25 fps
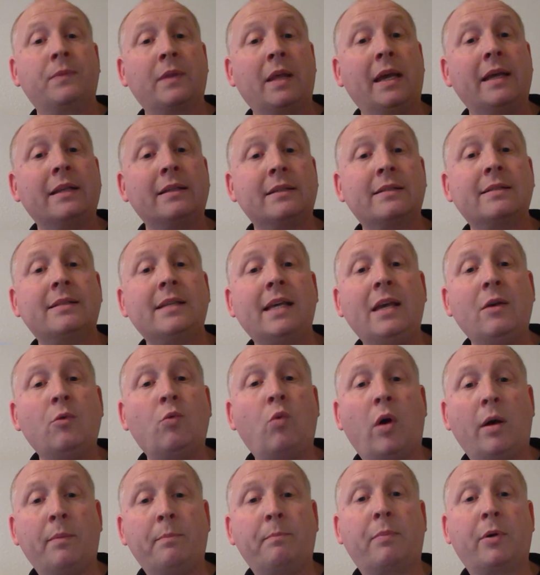and see
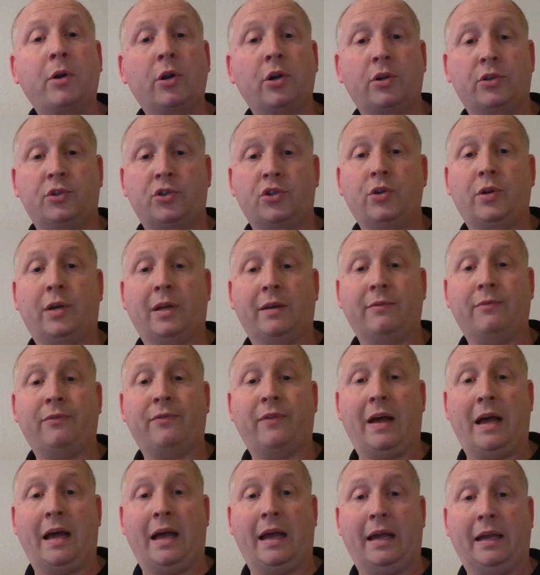what birds you can
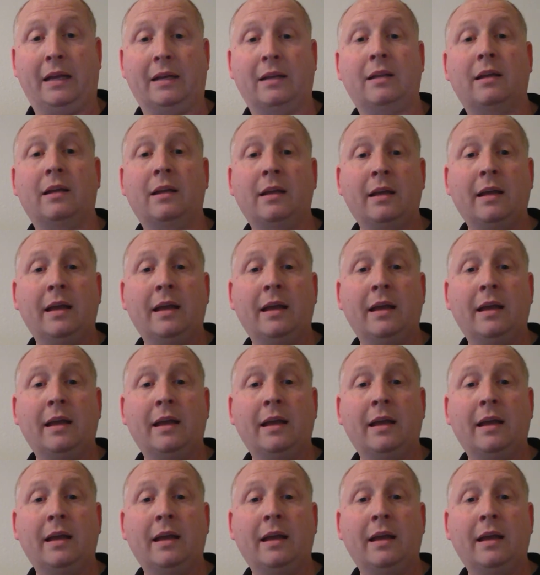find.